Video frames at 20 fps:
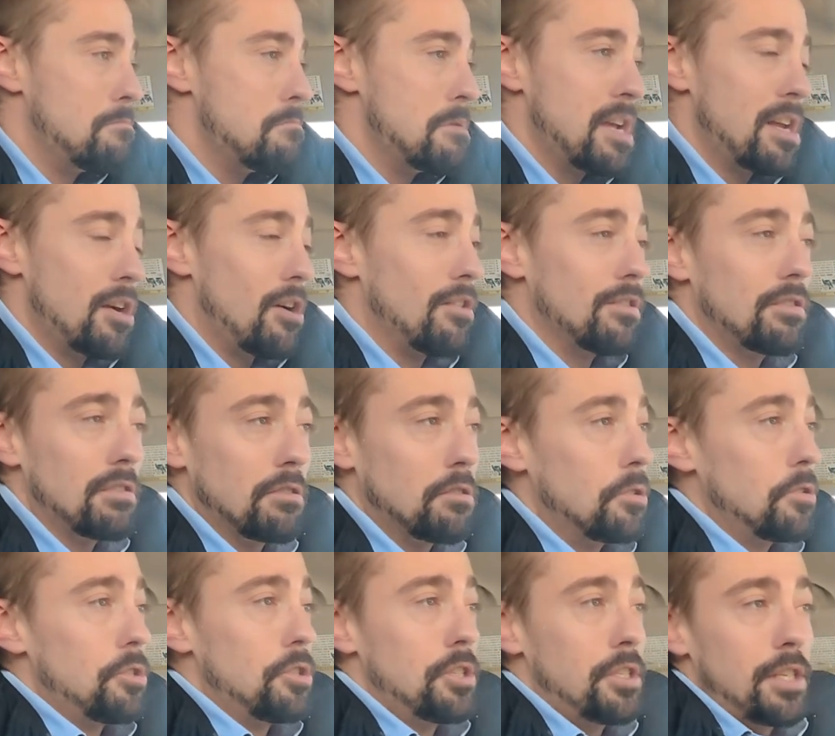It also
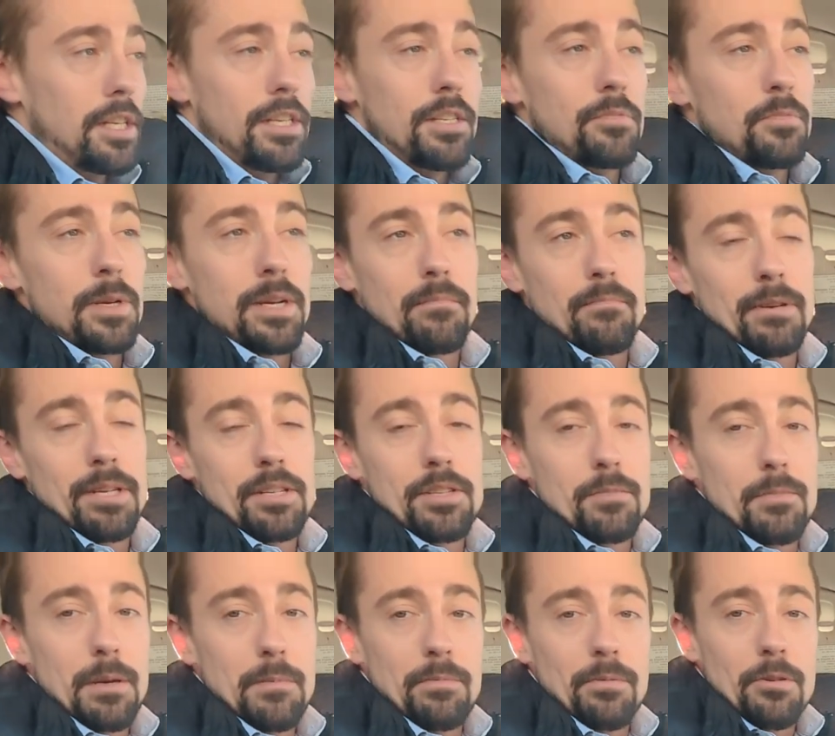could just teach me a bunch
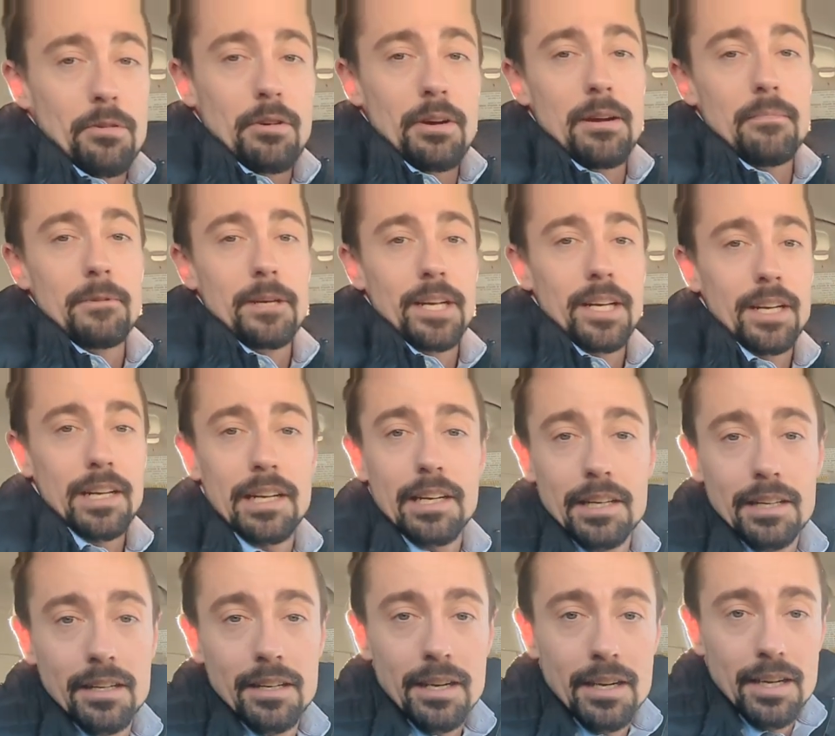about programming
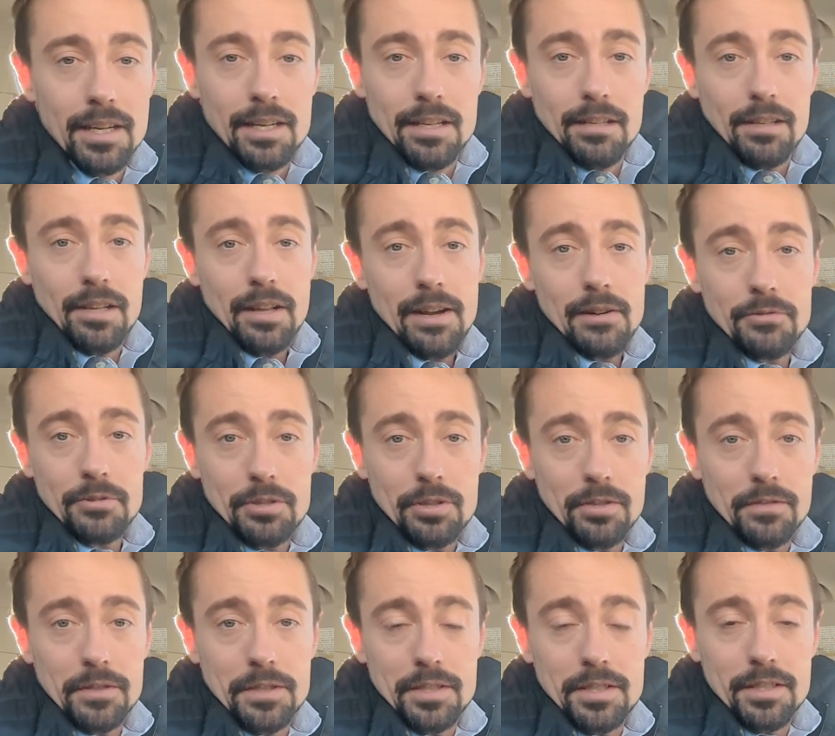and cloud
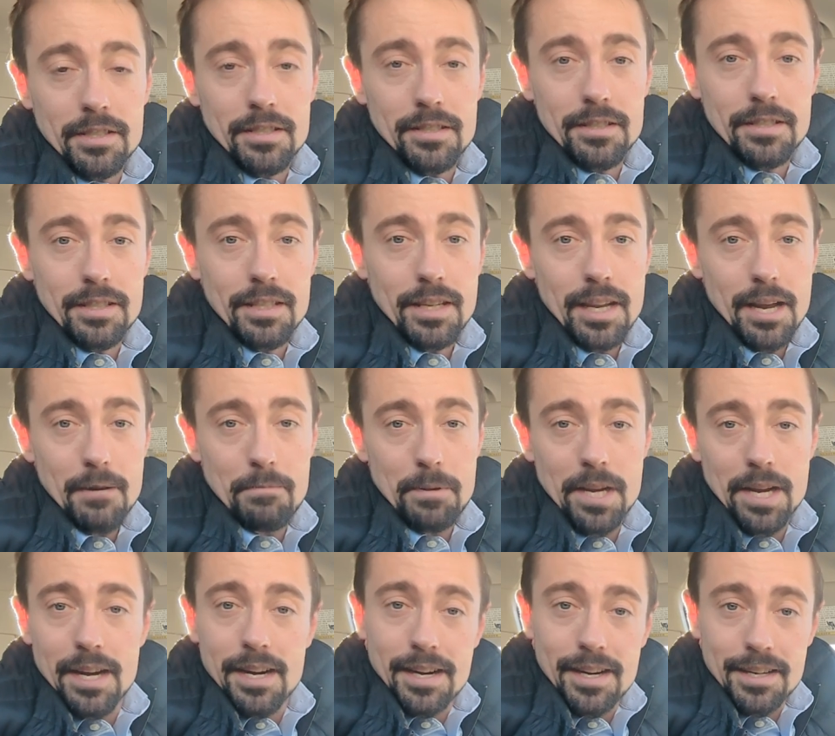services and
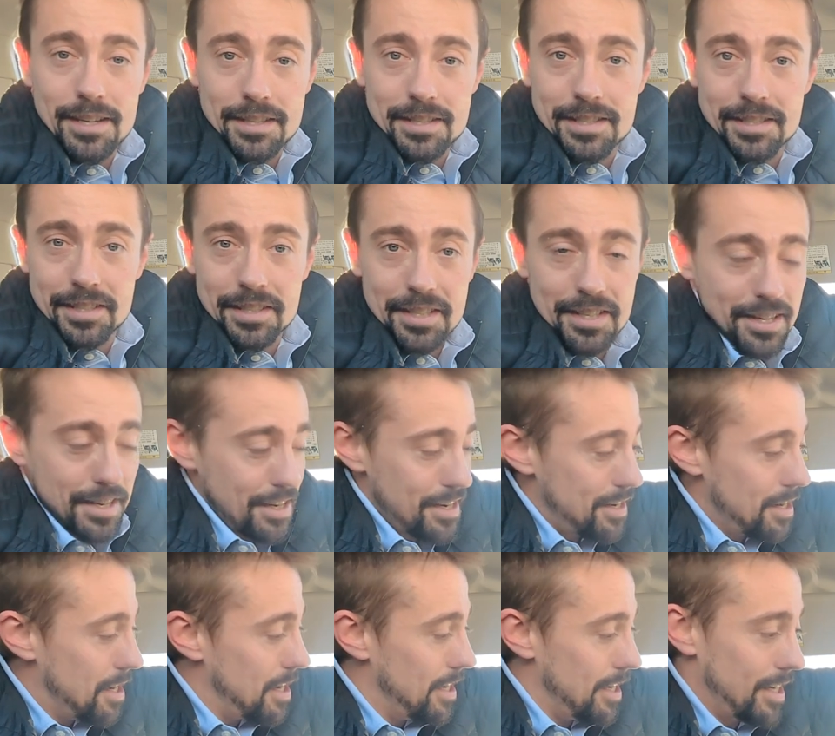APIs
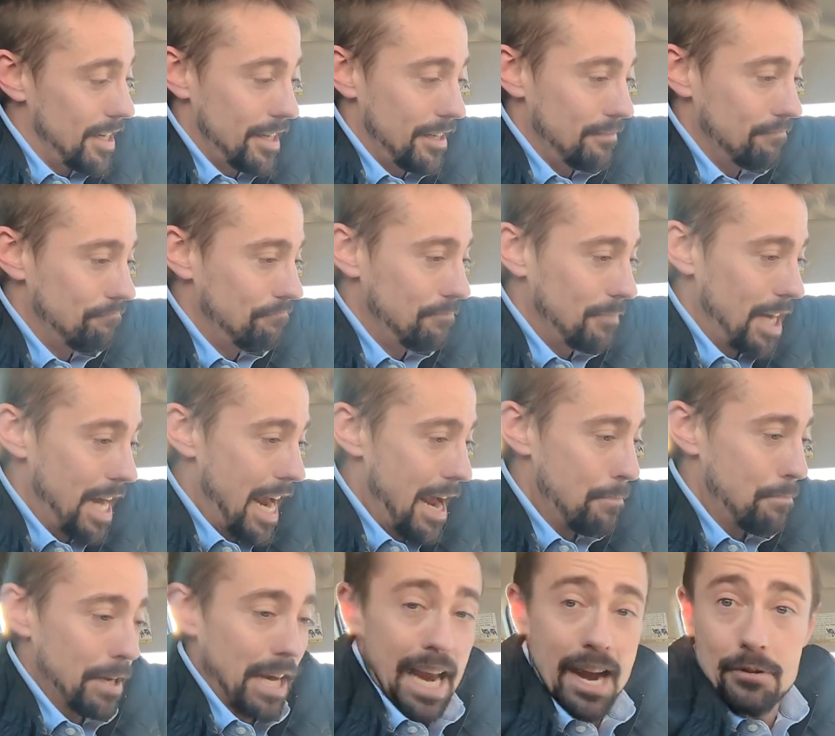and uh,
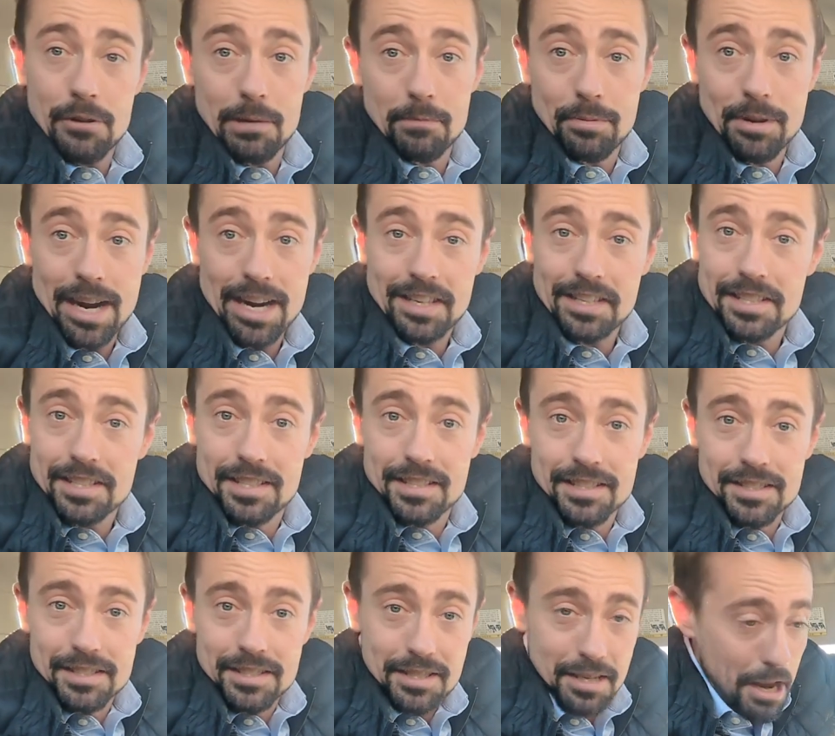GAAP accounting
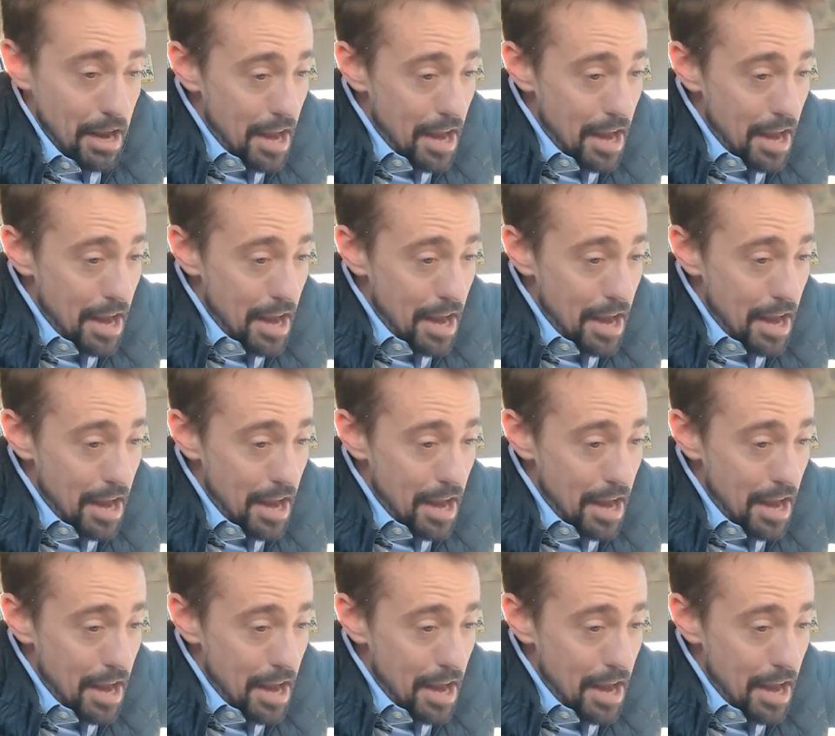practices.